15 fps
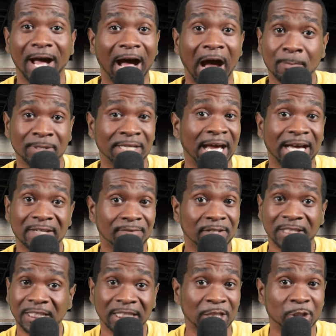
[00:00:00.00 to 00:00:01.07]
I'm not even
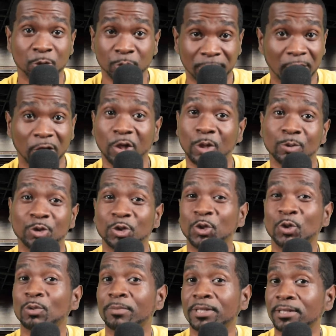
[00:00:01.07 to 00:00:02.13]
going to let you get close
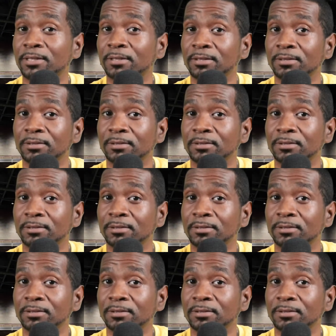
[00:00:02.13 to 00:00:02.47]
to me.